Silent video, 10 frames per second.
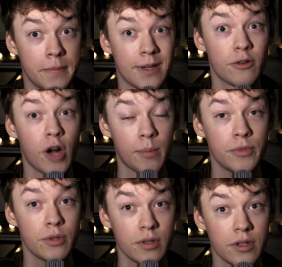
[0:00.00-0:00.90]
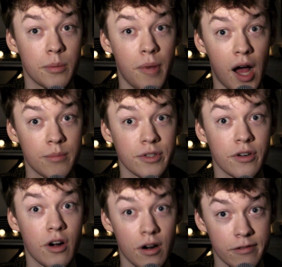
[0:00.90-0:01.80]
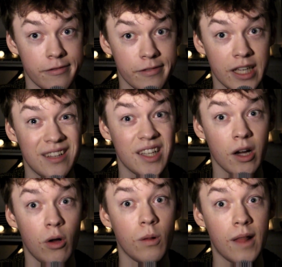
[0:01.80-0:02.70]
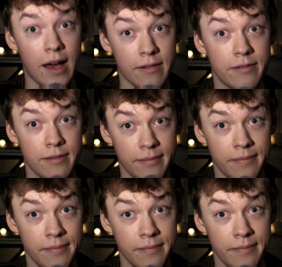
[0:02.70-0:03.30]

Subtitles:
and drop nuclear bombs on Earth, killing all life.